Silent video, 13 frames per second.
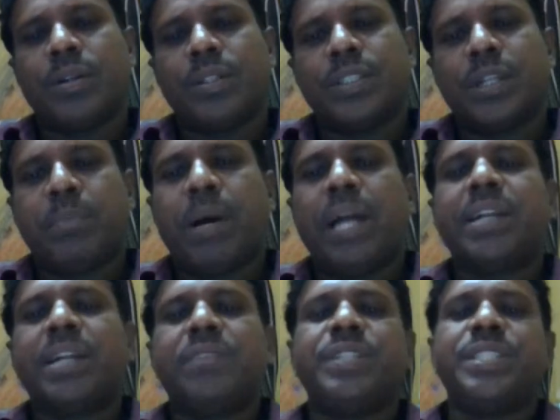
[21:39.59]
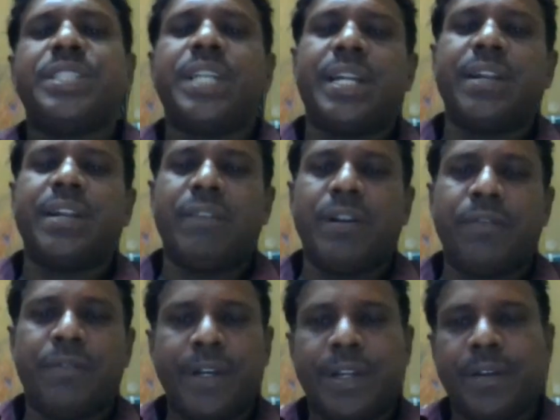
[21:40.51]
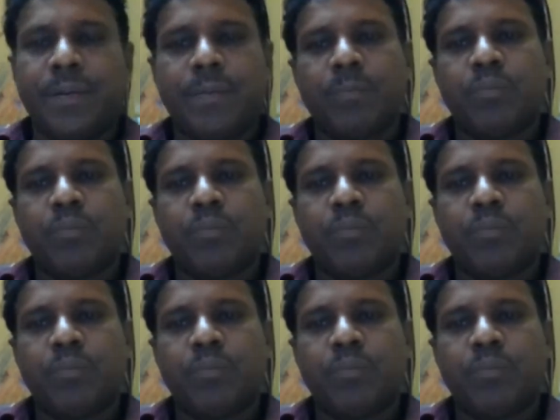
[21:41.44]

the part of the general welfare